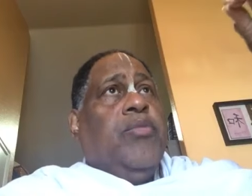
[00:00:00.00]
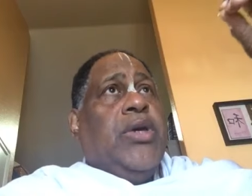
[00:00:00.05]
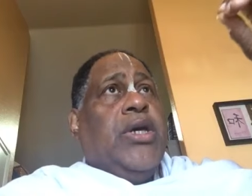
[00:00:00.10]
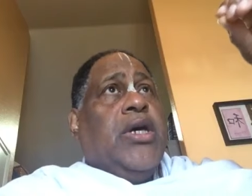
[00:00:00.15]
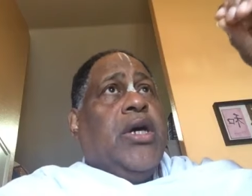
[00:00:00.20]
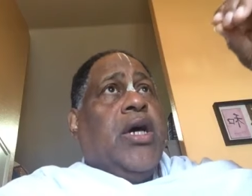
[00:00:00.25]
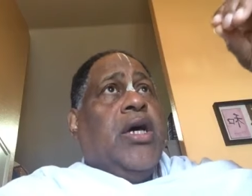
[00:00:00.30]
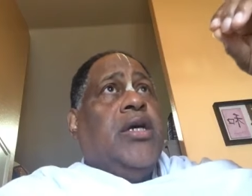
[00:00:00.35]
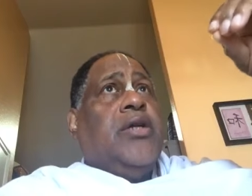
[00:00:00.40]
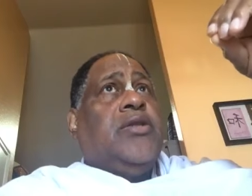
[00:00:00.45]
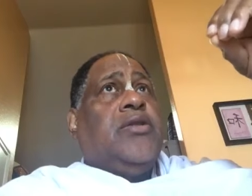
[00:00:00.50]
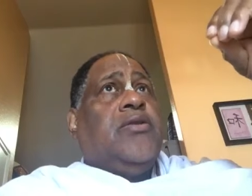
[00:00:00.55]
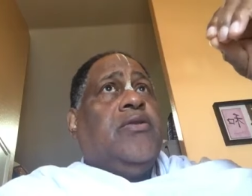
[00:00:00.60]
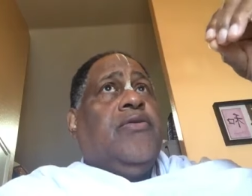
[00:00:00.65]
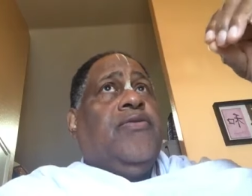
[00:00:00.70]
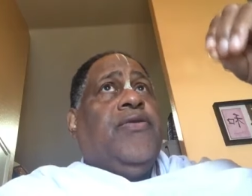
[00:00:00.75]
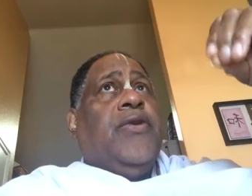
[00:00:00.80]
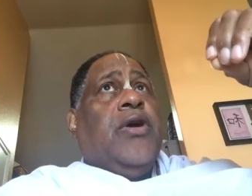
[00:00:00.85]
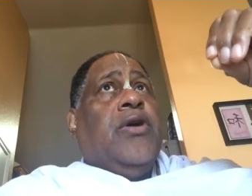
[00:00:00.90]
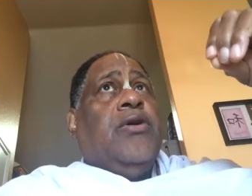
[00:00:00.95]
Because
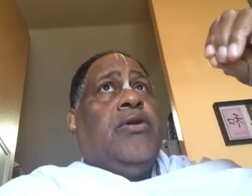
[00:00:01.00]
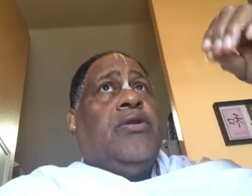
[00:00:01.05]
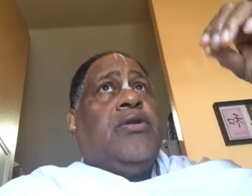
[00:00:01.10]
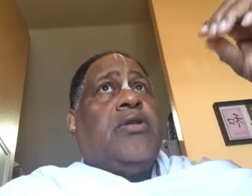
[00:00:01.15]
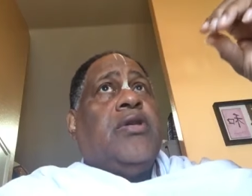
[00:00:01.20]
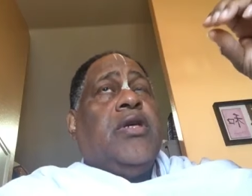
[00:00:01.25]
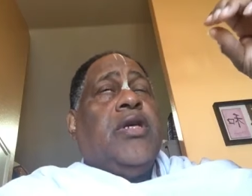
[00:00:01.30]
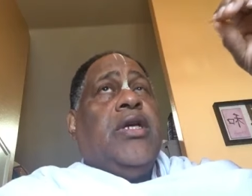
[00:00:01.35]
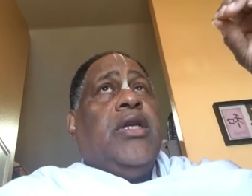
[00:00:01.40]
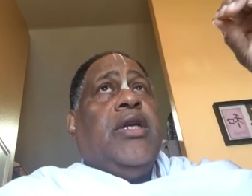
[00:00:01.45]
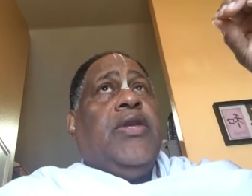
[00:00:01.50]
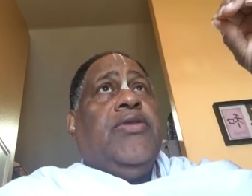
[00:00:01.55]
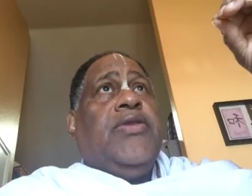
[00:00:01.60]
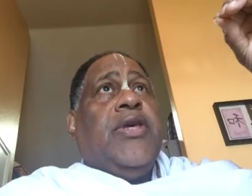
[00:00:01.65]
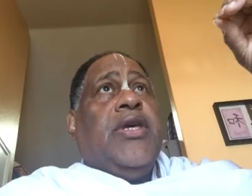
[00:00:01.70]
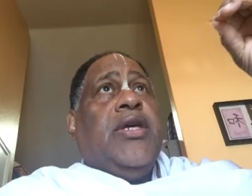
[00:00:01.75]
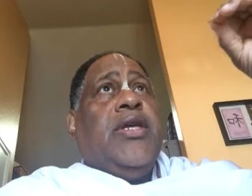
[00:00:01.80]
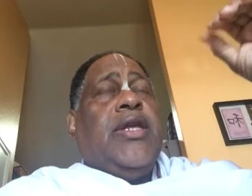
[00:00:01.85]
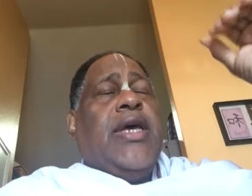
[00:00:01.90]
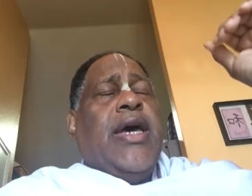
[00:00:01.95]
first,
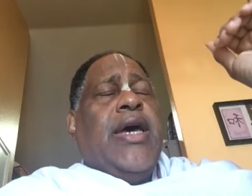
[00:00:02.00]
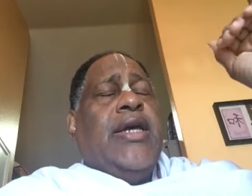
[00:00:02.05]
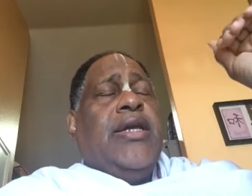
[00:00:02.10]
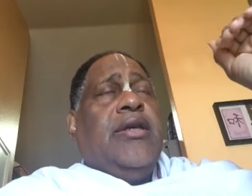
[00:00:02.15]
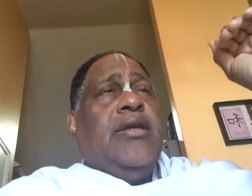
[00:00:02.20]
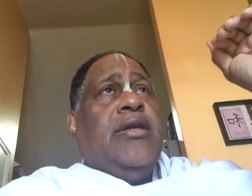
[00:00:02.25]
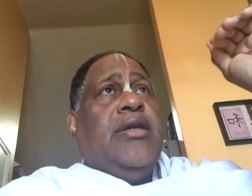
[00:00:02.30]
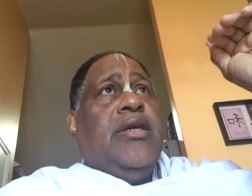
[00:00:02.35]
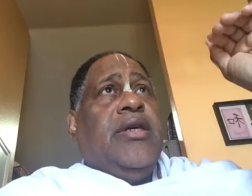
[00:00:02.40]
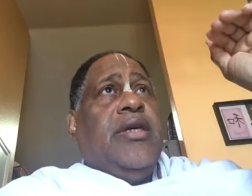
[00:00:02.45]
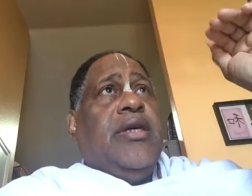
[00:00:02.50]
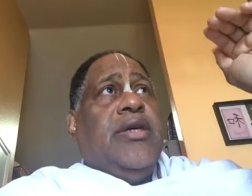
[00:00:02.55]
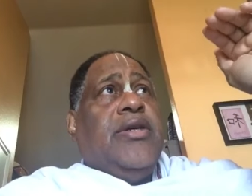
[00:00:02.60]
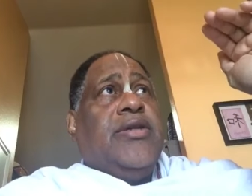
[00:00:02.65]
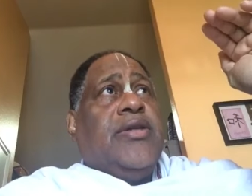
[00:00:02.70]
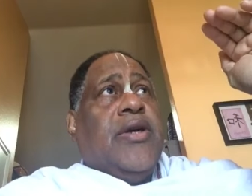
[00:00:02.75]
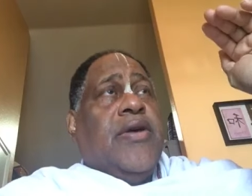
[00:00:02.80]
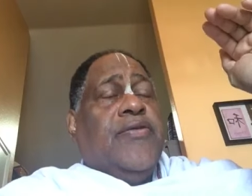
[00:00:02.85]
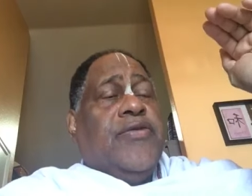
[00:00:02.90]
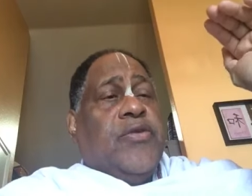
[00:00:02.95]
anything that
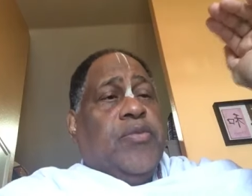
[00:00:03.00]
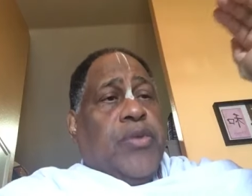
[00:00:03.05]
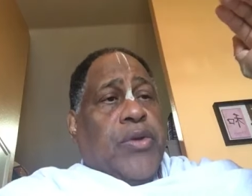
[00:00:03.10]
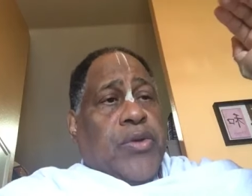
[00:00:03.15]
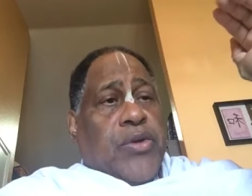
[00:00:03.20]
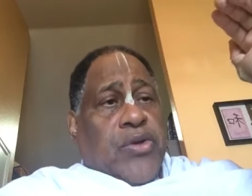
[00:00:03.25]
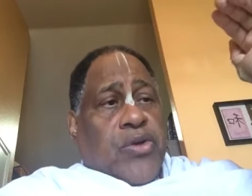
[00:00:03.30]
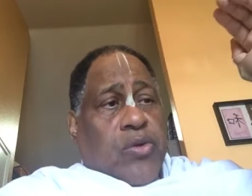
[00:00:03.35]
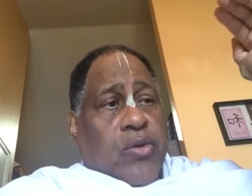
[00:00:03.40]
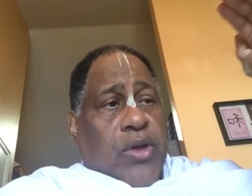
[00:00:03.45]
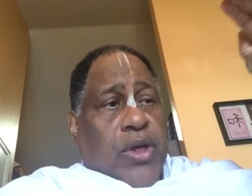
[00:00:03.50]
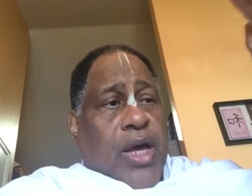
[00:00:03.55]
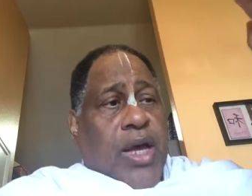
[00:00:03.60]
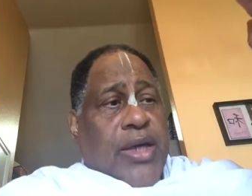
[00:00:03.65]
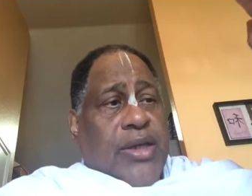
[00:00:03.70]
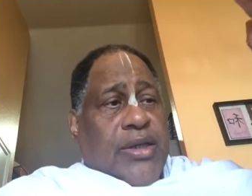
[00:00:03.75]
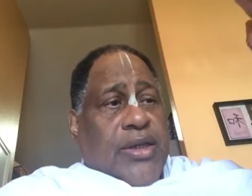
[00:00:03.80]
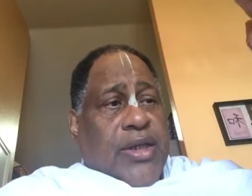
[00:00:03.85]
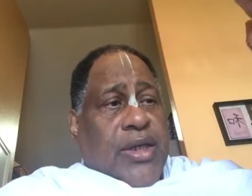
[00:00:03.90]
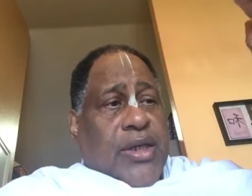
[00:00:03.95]
is of spiritual
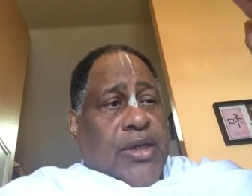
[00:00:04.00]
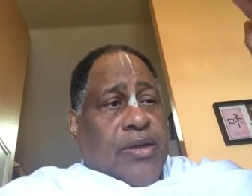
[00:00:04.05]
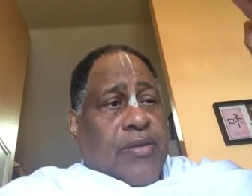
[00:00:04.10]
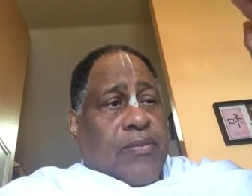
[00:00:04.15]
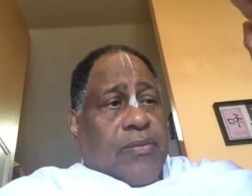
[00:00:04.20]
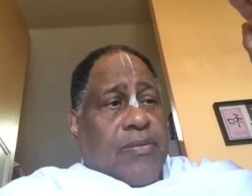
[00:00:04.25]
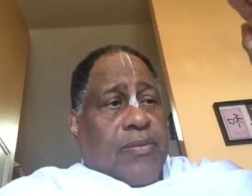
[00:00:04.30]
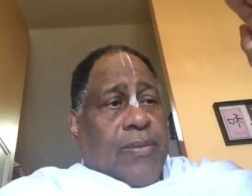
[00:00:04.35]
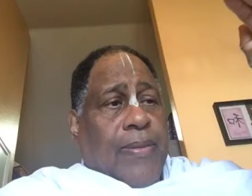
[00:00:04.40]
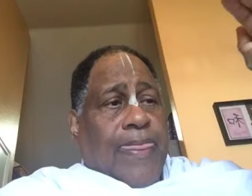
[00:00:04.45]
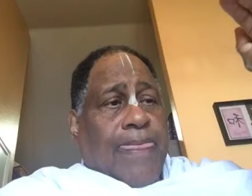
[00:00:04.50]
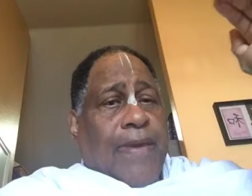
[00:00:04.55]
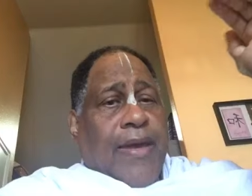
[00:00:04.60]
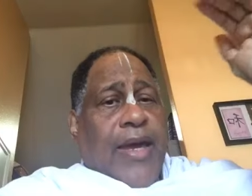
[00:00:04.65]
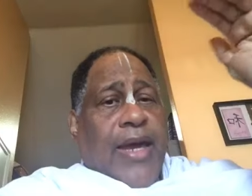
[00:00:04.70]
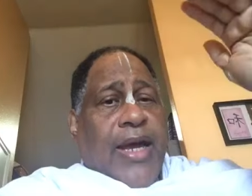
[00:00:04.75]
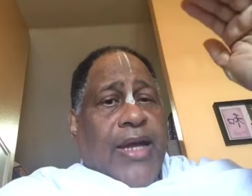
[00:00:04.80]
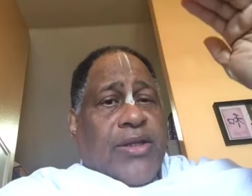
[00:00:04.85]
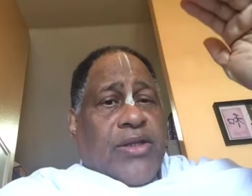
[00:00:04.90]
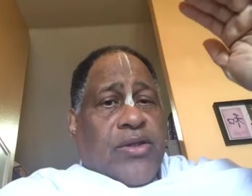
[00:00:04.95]
content
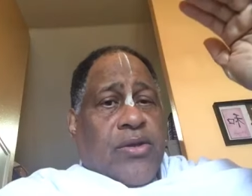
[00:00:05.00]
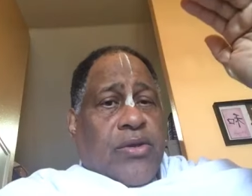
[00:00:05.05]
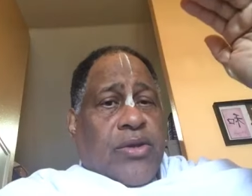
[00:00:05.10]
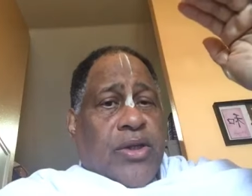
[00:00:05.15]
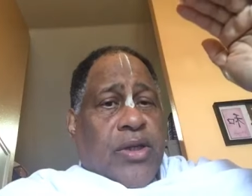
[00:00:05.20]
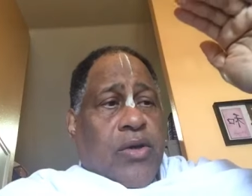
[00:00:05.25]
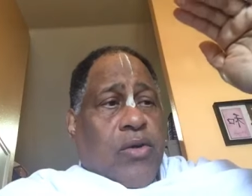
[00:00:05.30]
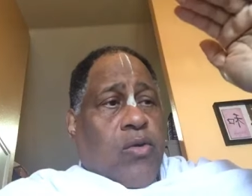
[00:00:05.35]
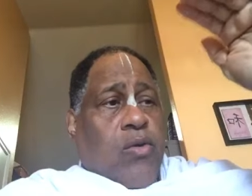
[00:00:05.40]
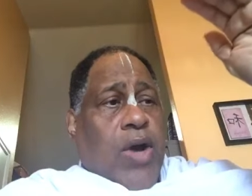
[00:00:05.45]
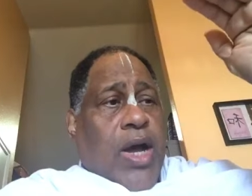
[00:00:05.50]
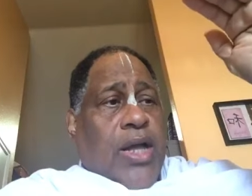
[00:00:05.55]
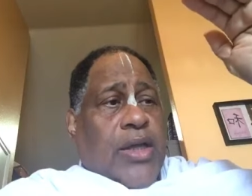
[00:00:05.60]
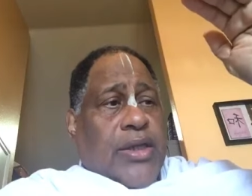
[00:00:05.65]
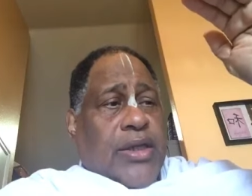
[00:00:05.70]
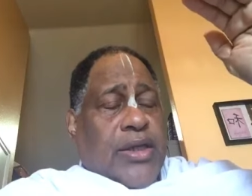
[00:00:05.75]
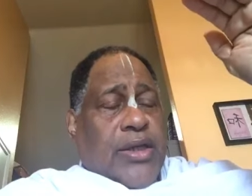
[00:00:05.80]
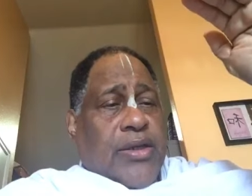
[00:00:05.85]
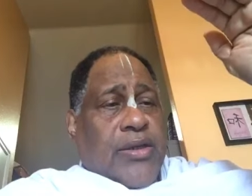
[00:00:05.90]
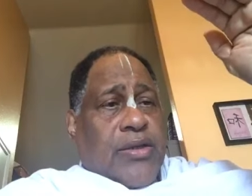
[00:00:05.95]
has certain
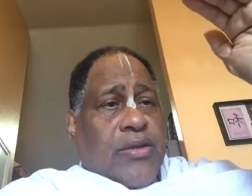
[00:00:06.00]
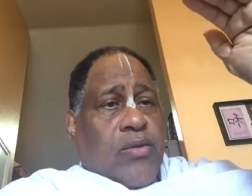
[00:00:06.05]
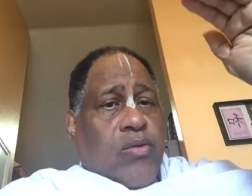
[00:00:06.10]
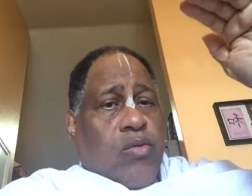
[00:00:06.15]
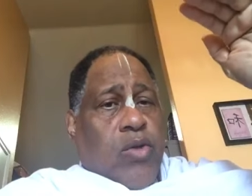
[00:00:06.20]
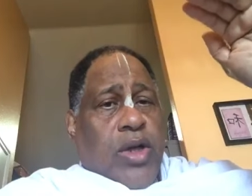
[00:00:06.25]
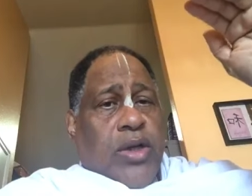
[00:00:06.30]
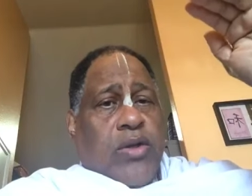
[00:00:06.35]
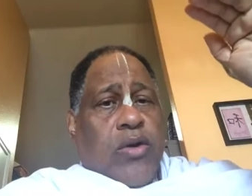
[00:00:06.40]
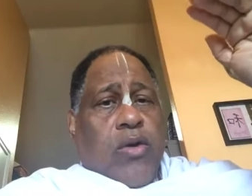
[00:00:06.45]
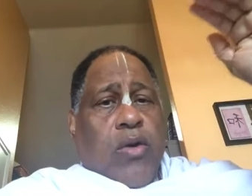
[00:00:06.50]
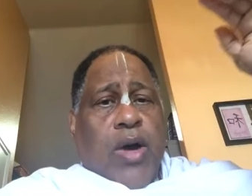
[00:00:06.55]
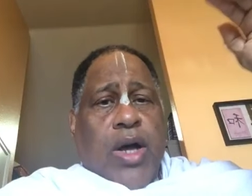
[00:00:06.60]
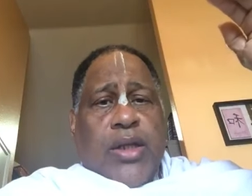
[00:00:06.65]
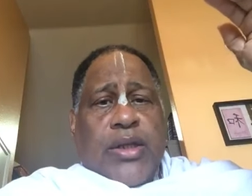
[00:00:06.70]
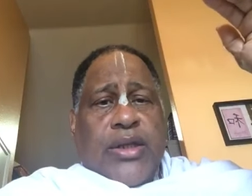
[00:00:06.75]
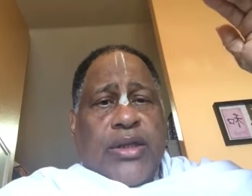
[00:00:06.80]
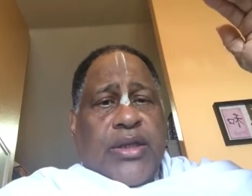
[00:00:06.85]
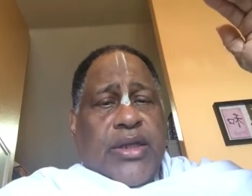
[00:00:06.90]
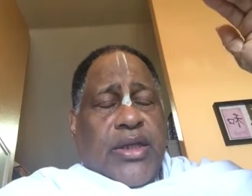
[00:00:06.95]
qualities. One
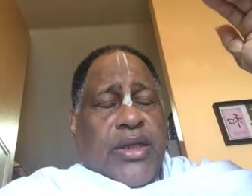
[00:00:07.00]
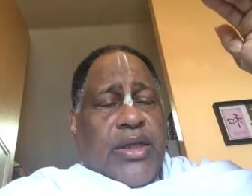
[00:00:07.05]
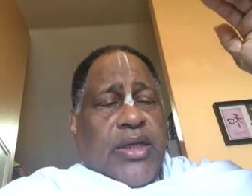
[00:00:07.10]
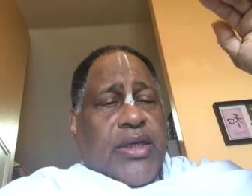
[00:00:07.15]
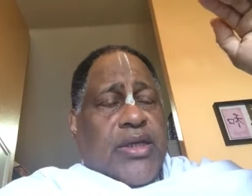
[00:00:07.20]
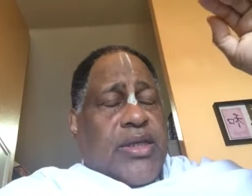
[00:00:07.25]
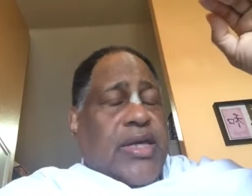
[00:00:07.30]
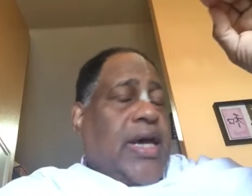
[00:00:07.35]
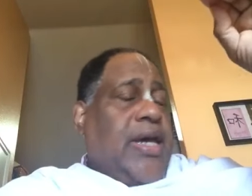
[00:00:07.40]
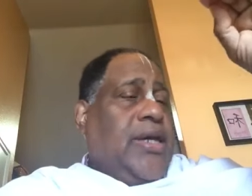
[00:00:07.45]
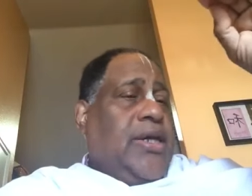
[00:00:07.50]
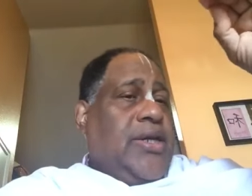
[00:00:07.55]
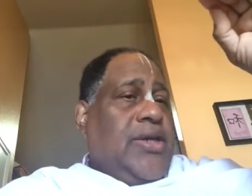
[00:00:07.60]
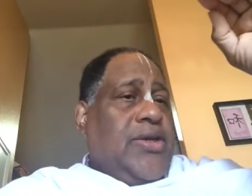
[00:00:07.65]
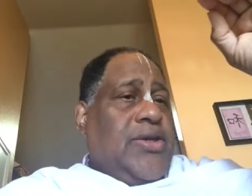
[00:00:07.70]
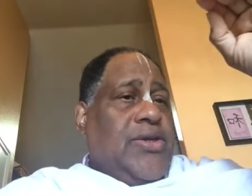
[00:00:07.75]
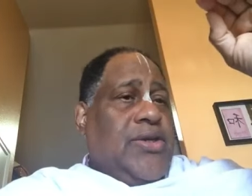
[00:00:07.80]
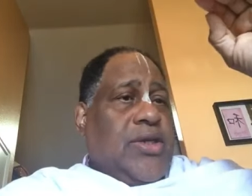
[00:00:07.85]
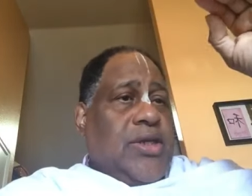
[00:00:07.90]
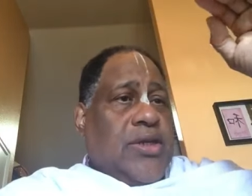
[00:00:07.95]
quality is that it
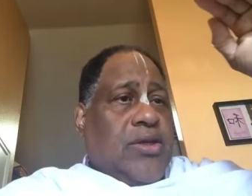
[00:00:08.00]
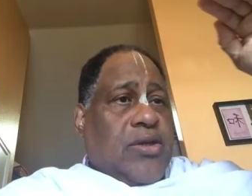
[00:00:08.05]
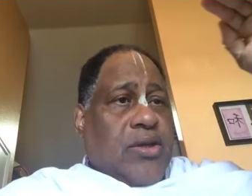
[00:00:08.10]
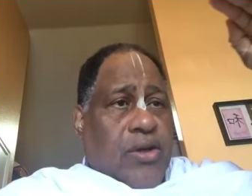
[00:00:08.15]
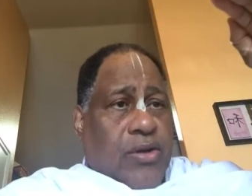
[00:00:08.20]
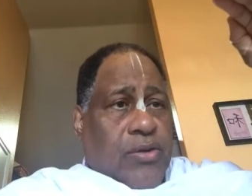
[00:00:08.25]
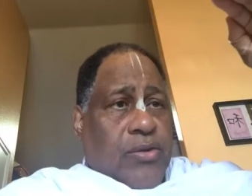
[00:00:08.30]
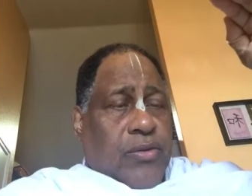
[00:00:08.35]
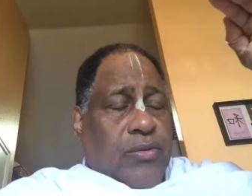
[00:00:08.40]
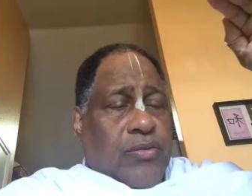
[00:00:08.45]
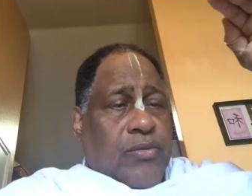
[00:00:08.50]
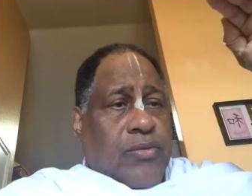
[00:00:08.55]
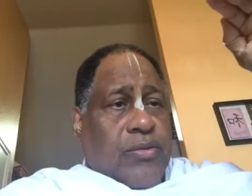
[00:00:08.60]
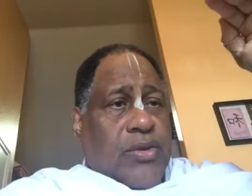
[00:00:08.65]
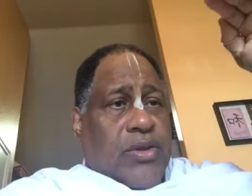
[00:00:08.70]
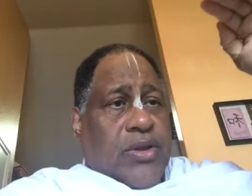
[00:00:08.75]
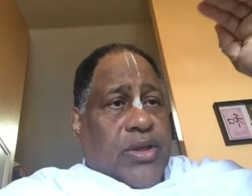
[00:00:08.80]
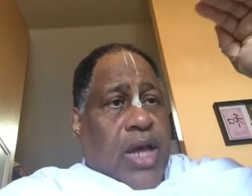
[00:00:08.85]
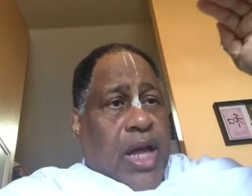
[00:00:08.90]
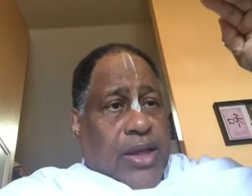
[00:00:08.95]
is eternal,
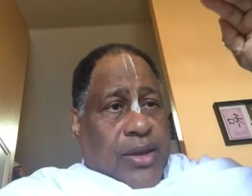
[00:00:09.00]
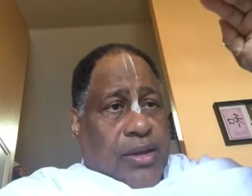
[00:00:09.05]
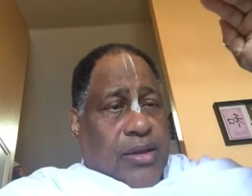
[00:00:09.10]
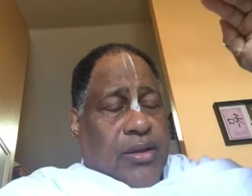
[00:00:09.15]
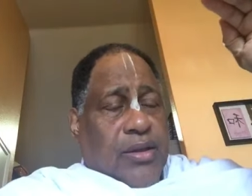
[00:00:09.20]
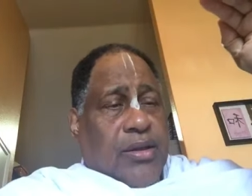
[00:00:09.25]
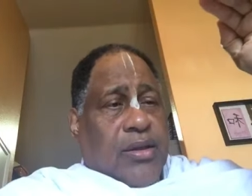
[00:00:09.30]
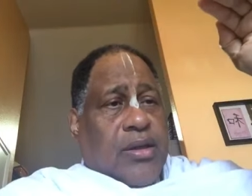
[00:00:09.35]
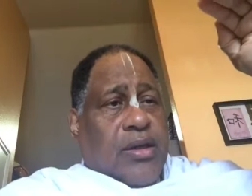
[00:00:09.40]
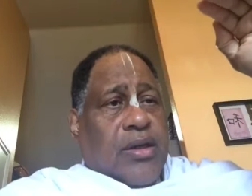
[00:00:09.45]
sat,